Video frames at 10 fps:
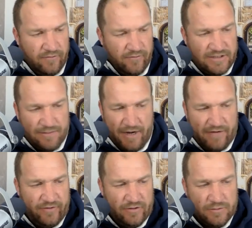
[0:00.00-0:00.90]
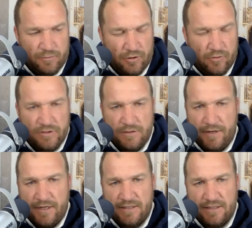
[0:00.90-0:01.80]
Victor Matfield's book was
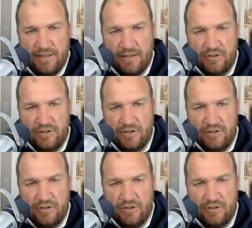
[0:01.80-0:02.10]
amazing.